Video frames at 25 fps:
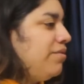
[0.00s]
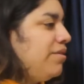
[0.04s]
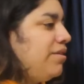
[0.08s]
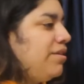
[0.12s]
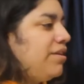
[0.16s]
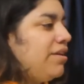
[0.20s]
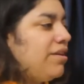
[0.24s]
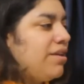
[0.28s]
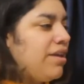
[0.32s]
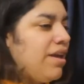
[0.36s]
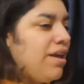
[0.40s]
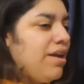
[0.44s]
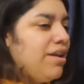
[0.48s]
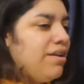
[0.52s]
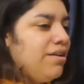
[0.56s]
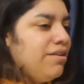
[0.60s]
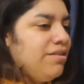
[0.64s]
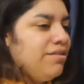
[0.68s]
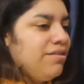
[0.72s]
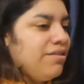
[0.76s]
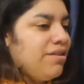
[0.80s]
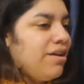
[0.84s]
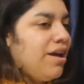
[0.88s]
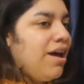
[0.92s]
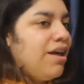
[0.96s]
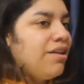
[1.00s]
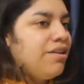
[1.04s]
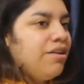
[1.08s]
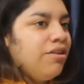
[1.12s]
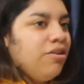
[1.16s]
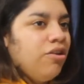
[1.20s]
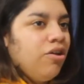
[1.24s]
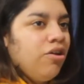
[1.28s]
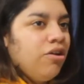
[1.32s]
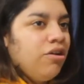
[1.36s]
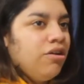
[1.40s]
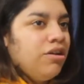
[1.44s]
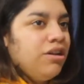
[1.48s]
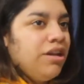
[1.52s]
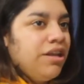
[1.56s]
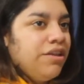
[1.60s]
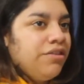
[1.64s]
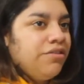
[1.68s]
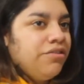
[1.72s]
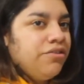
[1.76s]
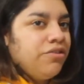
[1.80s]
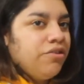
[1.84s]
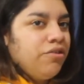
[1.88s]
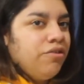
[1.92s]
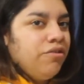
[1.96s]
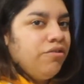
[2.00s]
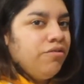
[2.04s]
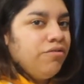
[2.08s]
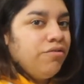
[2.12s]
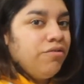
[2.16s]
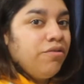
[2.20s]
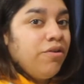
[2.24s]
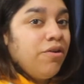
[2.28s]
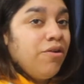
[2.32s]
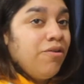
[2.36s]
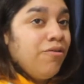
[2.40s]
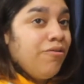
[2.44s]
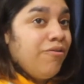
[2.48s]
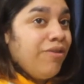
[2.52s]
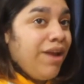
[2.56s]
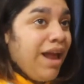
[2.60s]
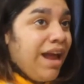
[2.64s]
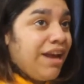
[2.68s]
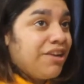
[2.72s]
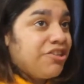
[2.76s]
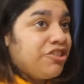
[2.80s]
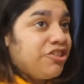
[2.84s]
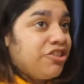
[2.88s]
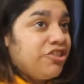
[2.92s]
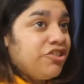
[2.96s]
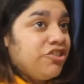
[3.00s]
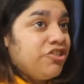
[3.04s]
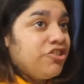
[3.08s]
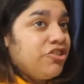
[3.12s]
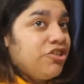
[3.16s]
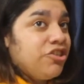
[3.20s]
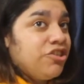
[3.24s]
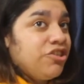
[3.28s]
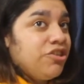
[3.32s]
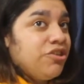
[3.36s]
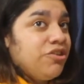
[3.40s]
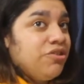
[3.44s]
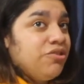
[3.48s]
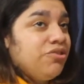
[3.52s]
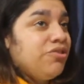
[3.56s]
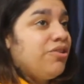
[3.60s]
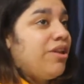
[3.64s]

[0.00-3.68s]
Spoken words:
but again I had a lot of list of reactions to do,